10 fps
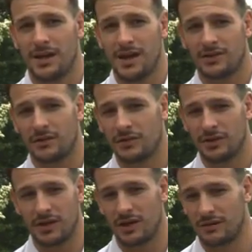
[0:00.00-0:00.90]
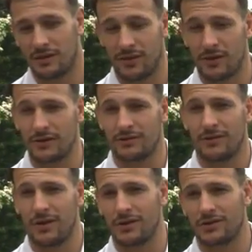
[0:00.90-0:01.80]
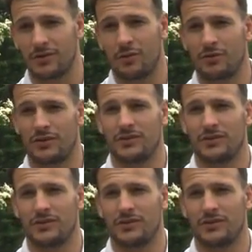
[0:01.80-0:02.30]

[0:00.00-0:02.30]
Yeah, it's obviously a very strong